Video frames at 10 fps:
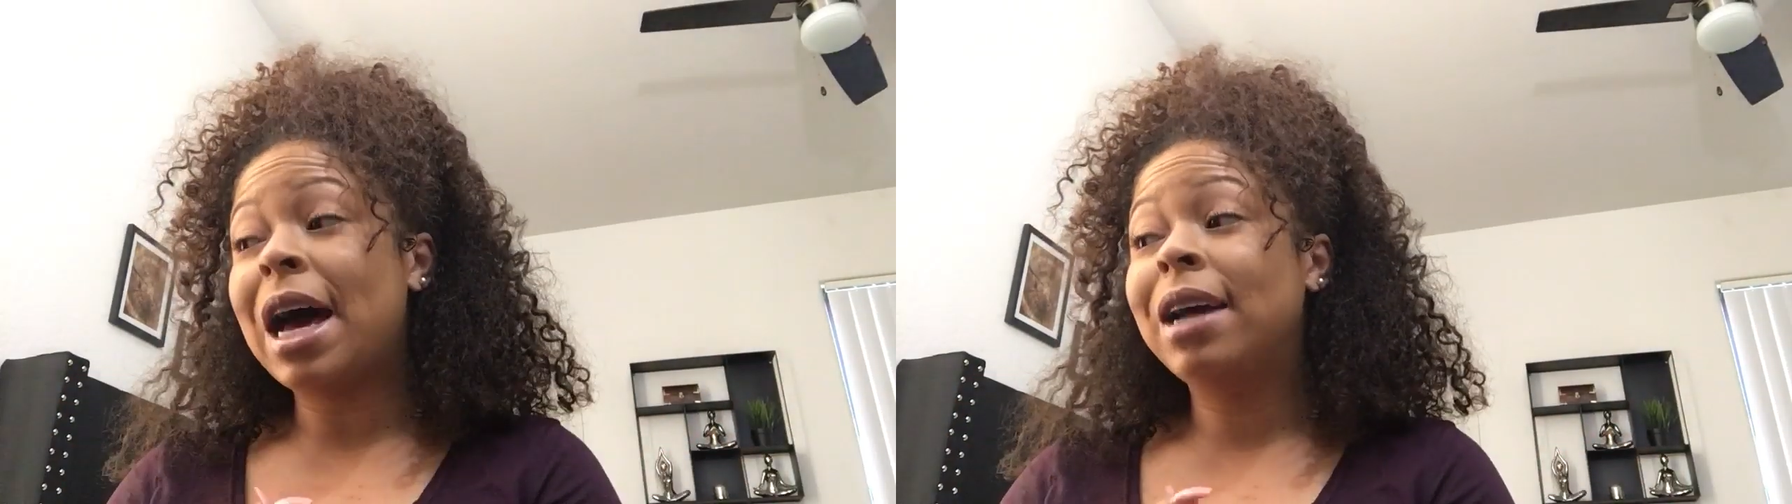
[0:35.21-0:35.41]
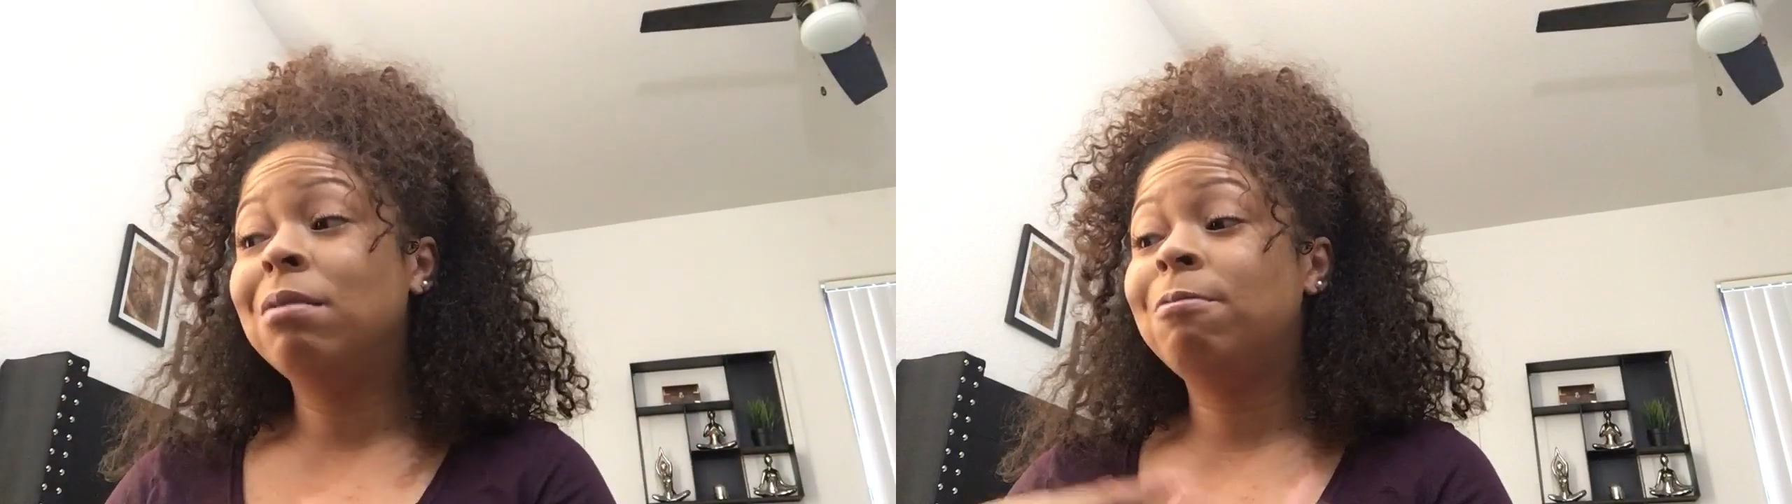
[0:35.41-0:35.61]

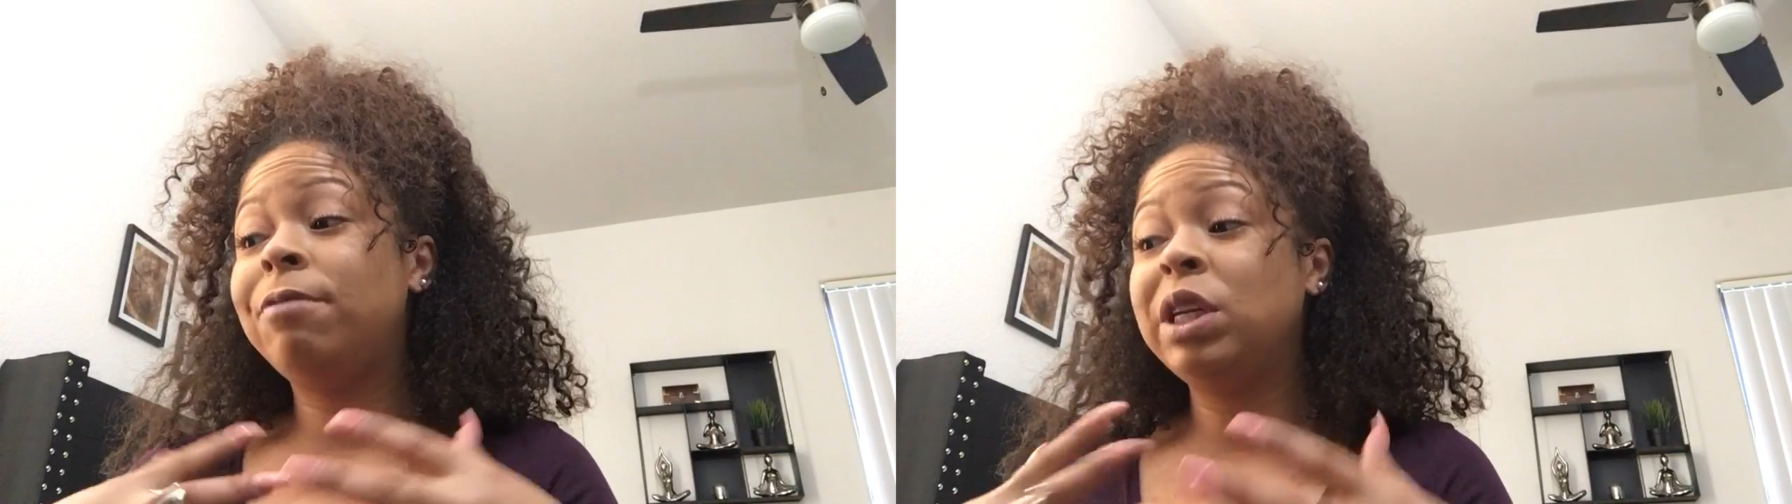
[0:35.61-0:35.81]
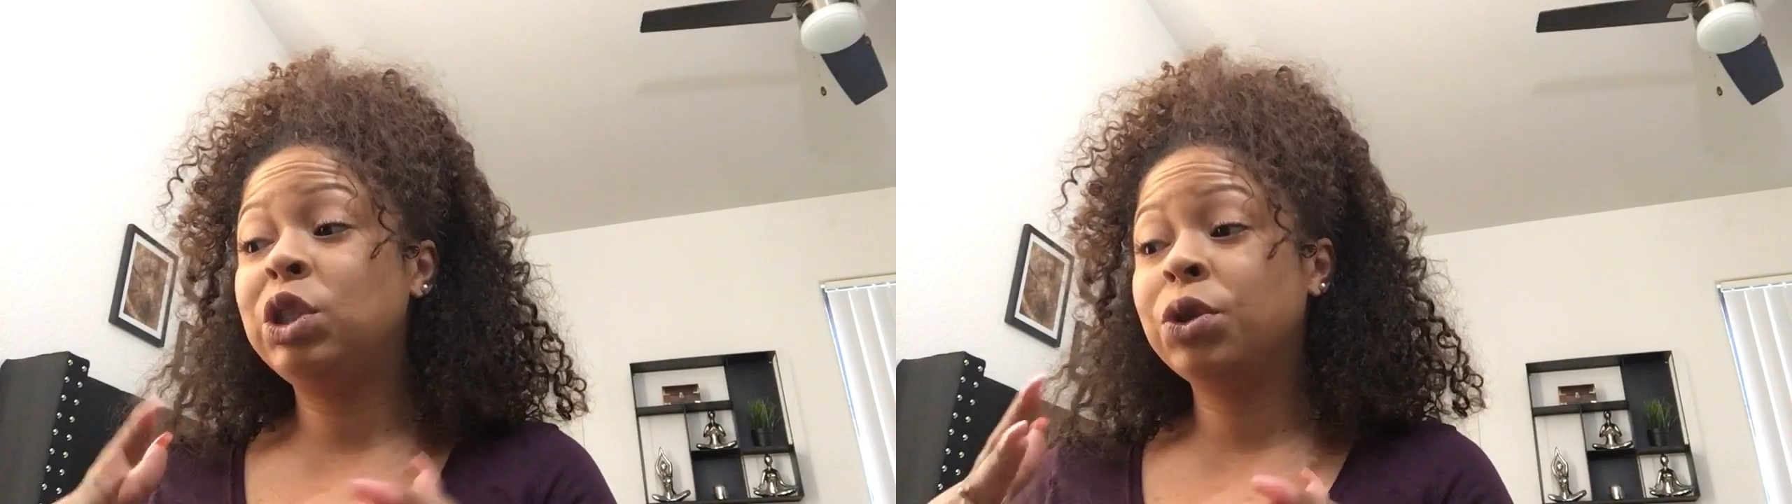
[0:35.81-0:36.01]
I am
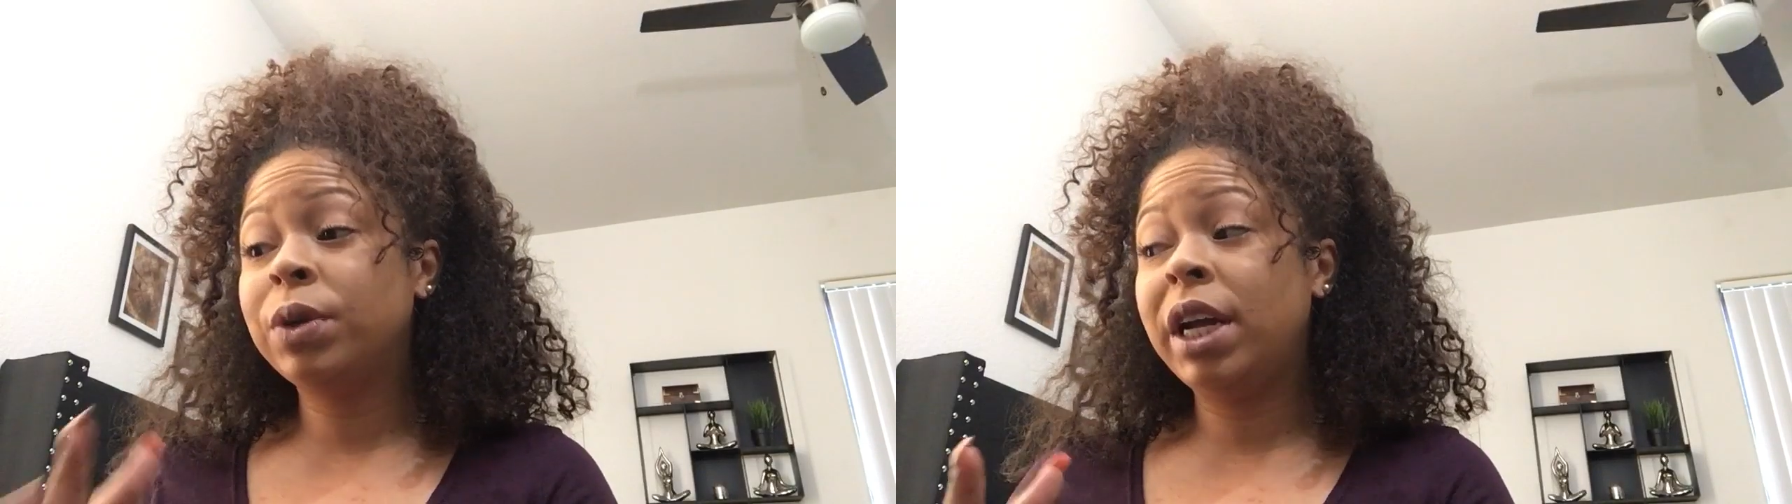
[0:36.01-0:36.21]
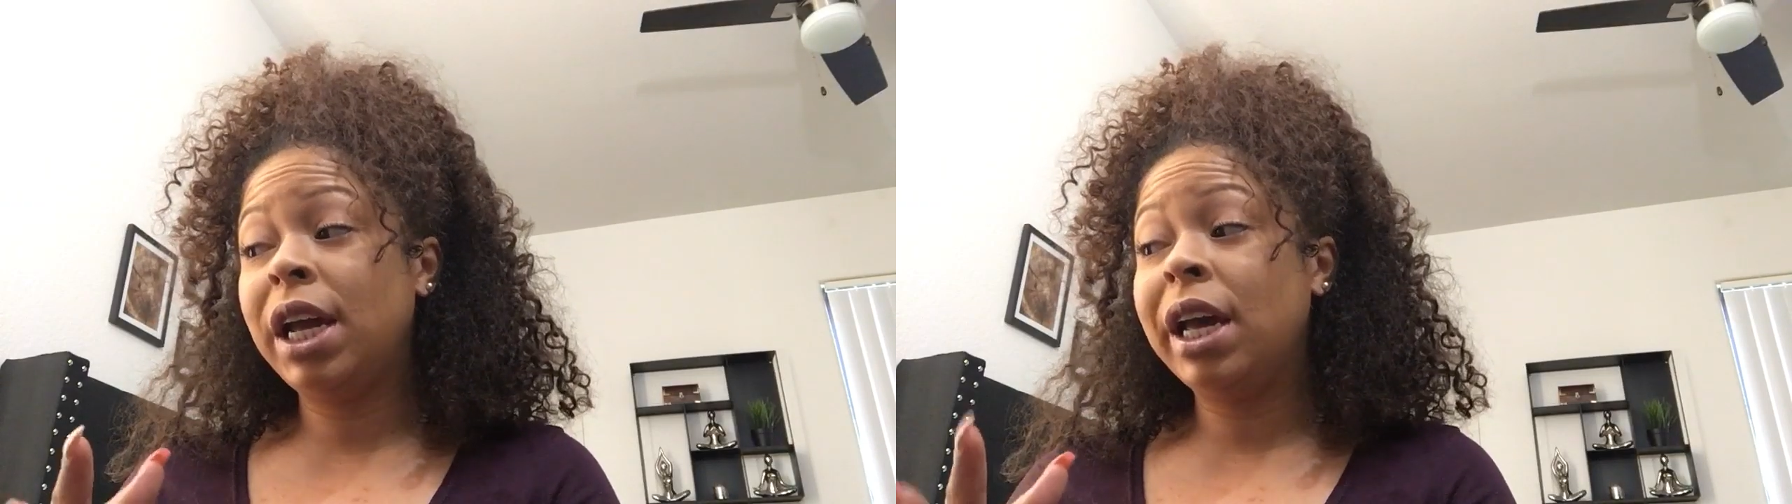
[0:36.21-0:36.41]

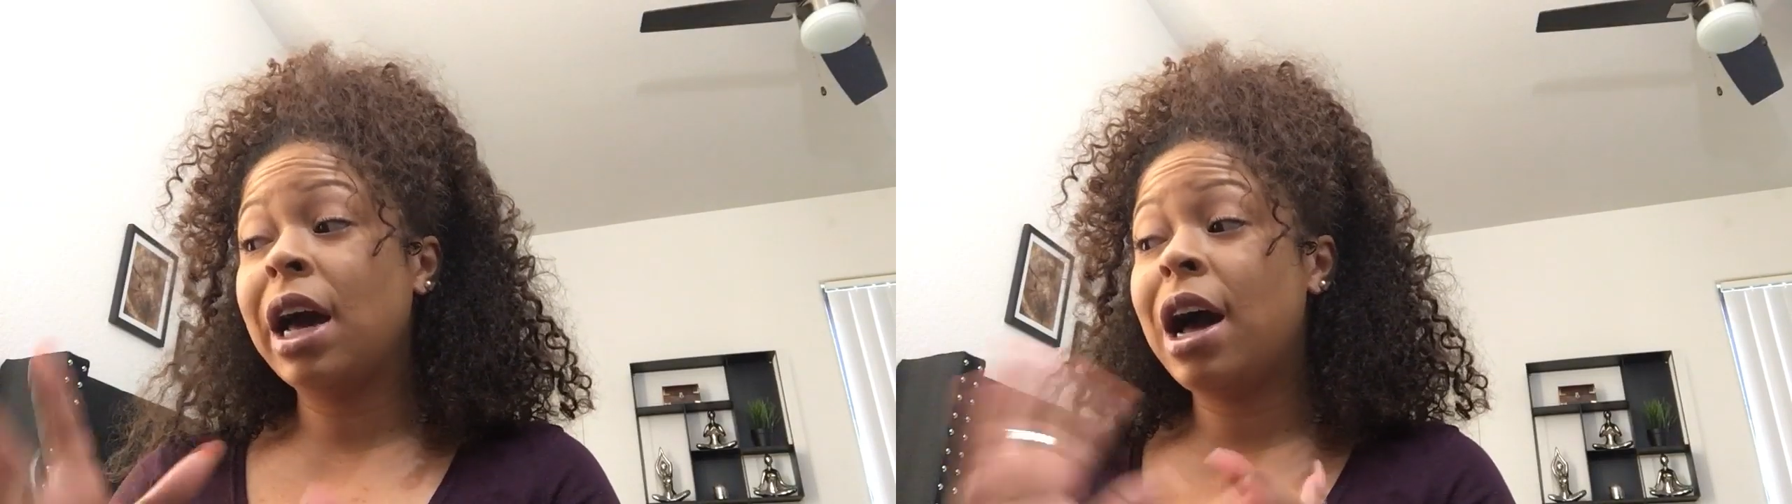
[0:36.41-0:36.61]
featuring